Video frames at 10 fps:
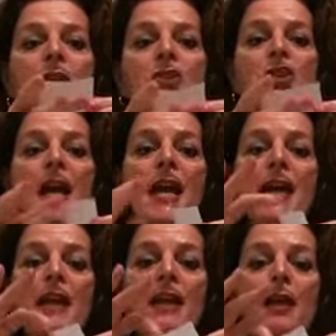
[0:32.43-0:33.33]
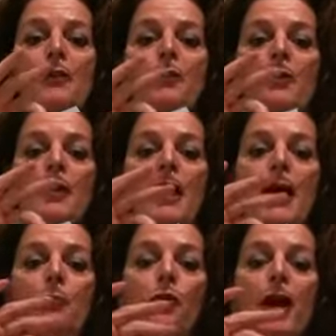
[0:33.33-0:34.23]
Jen of
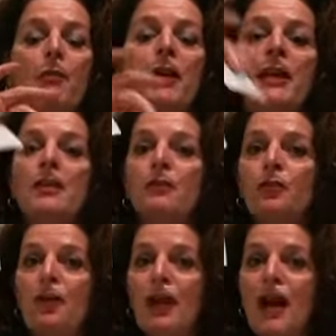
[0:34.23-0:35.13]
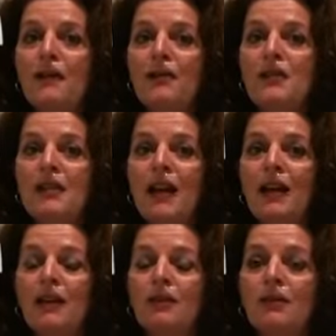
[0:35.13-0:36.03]
Librarian for Life and
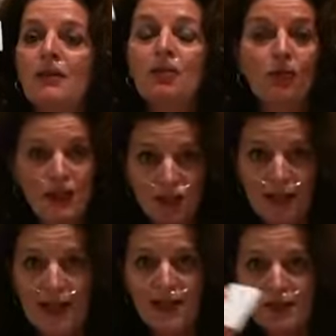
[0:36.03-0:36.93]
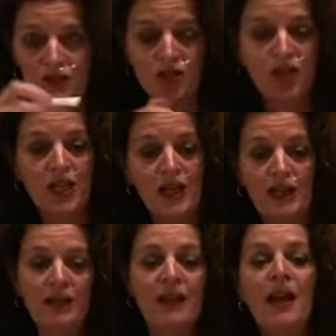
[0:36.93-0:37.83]
Style. Congratulations,
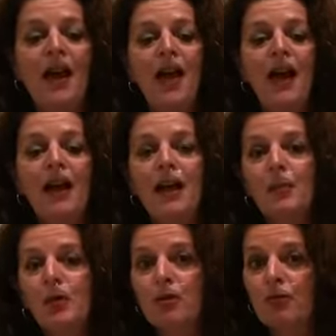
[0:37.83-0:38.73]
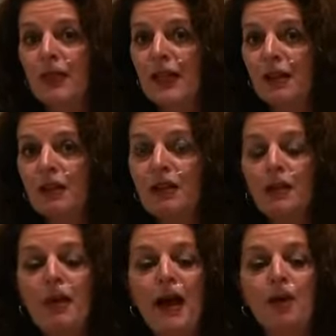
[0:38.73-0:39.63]
Jen. Um, you can read all
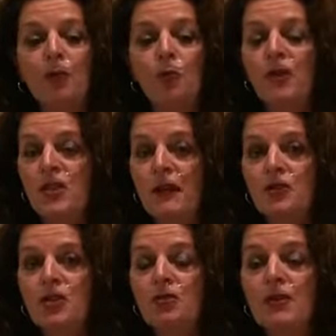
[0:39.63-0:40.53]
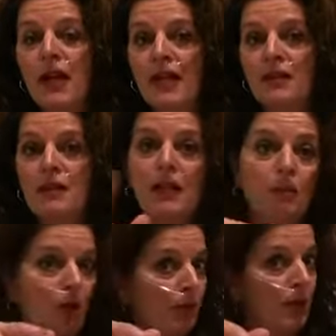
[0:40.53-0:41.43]
about what you have to do next on the
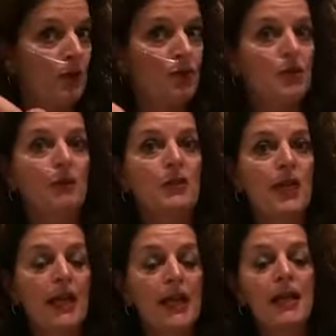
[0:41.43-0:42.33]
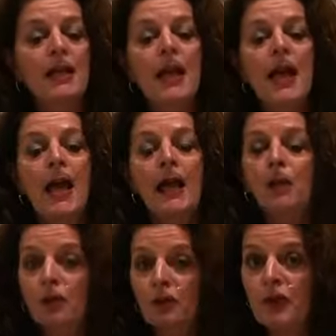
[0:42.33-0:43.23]
blog post of today. And
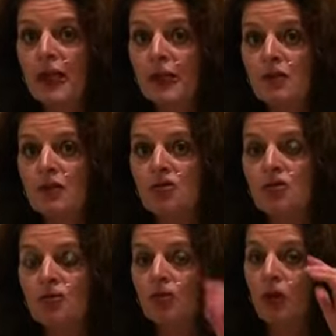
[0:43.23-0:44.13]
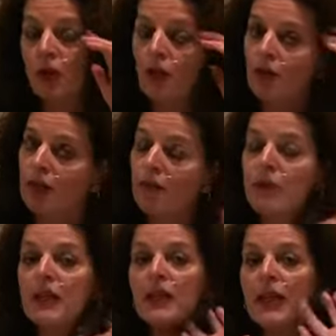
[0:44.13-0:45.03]
don't forget to uh, give
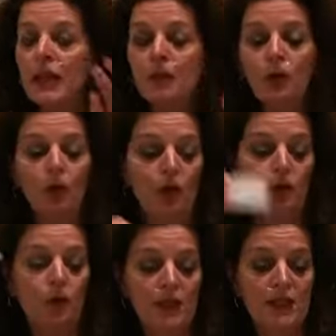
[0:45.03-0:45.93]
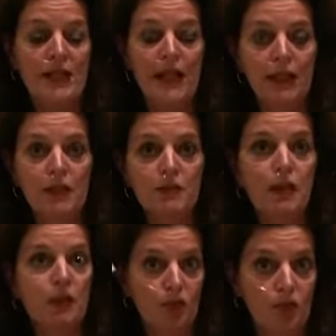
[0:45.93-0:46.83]
me the name you want for this necklace because